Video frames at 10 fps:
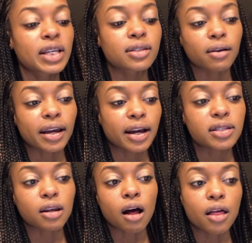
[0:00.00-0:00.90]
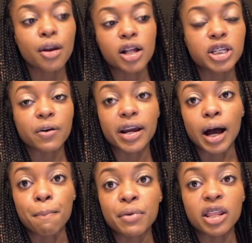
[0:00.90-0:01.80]
So like I said, all in all, it's a great
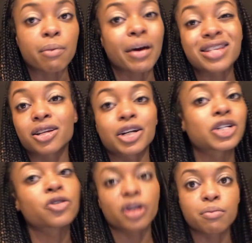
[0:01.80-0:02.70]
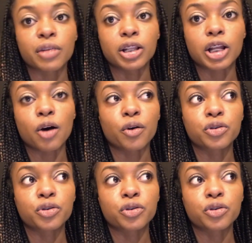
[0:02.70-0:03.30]
company. Their prices are extremely low.